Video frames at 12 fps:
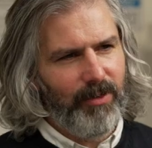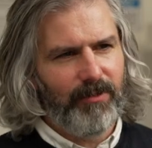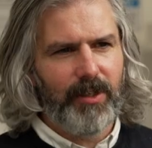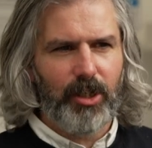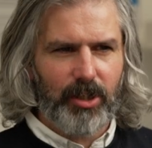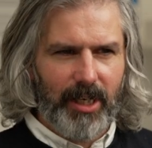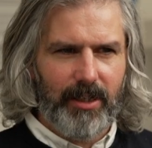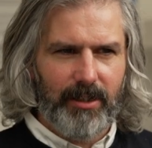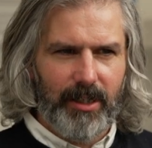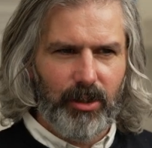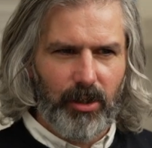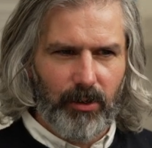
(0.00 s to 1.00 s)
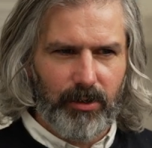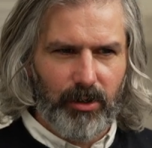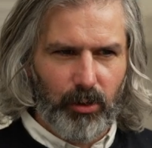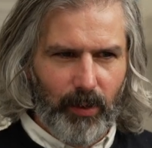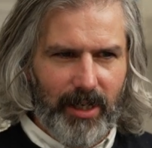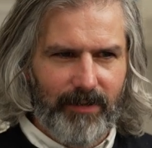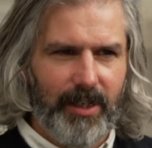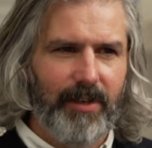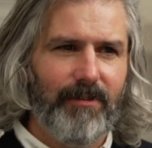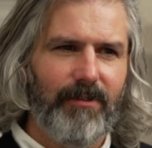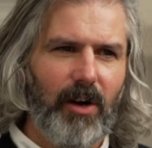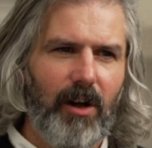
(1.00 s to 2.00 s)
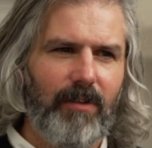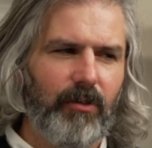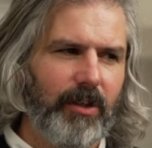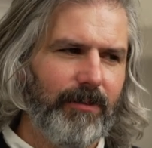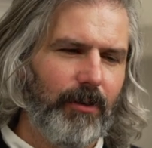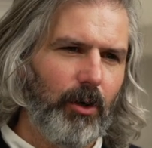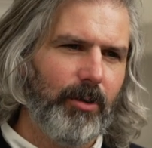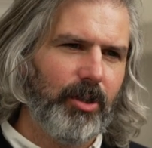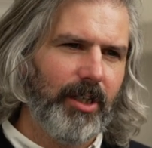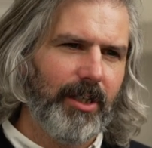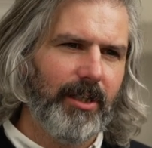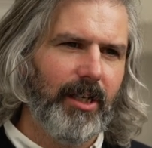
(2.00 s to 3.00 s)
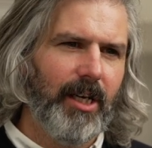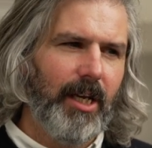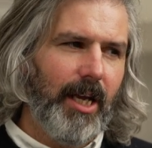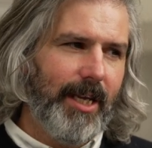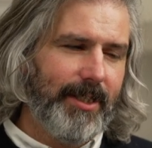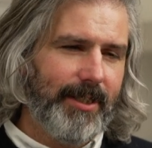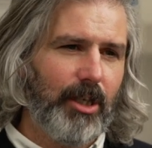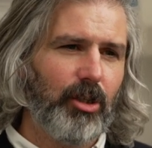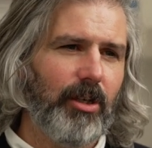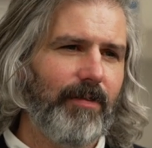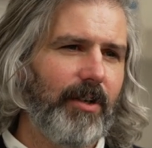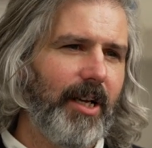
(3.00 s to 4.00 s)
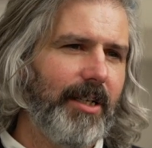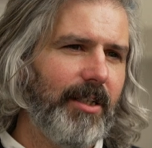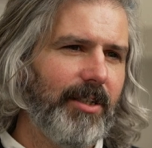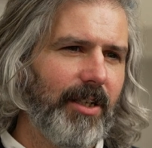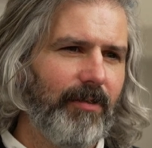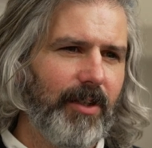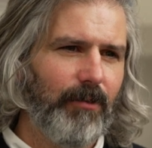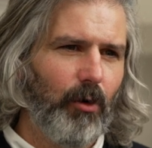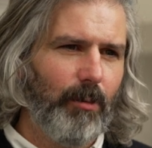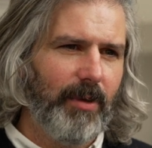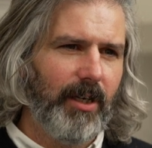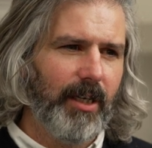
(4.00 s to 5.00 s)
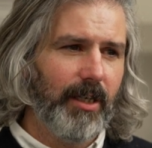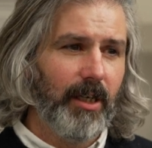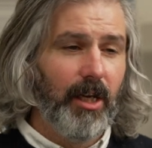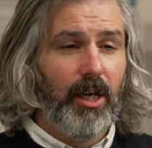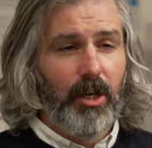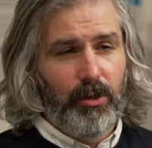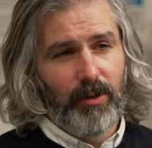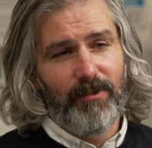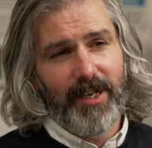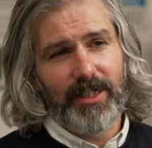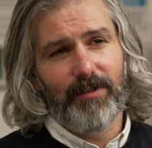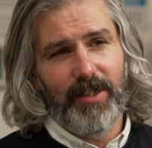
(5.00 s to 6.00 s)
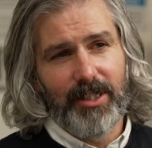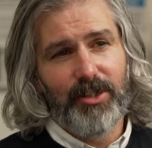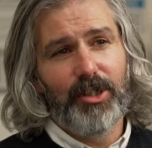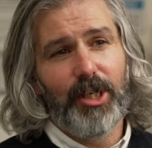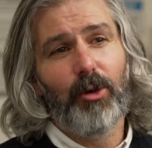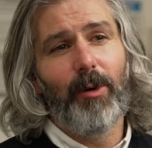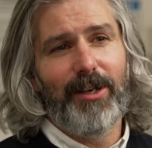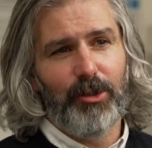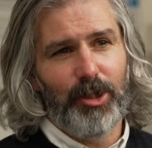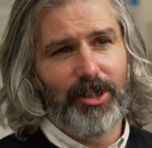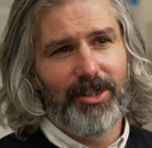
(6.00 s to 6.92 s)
finished that in, in 2012 and it involved refurbishing a section of our 1974 building to effectively a zero energy